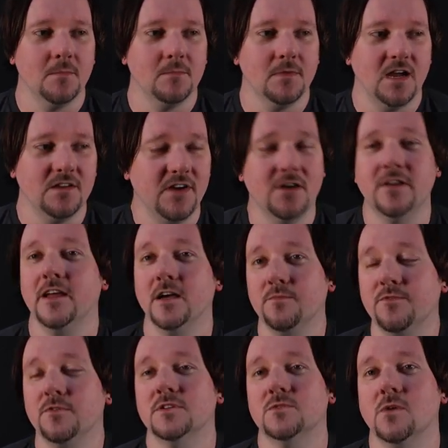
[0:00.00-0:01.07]
I found it
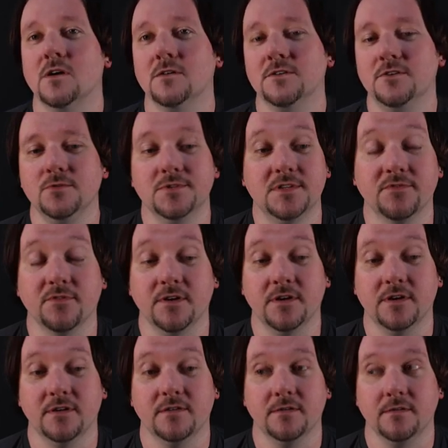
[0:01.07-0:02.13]
helpful as well to use
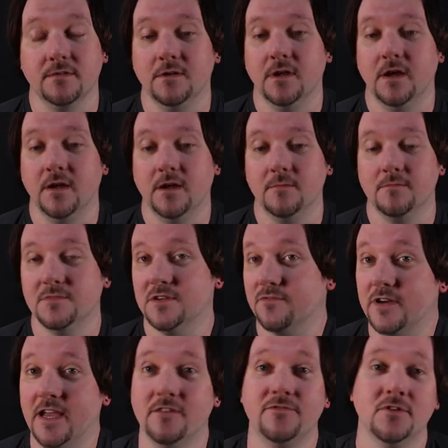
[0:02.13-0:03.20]
different
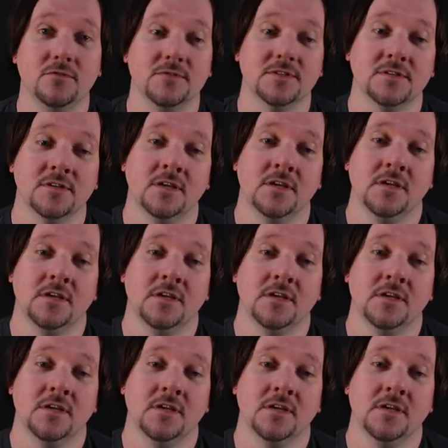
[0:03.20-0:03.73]
headphones.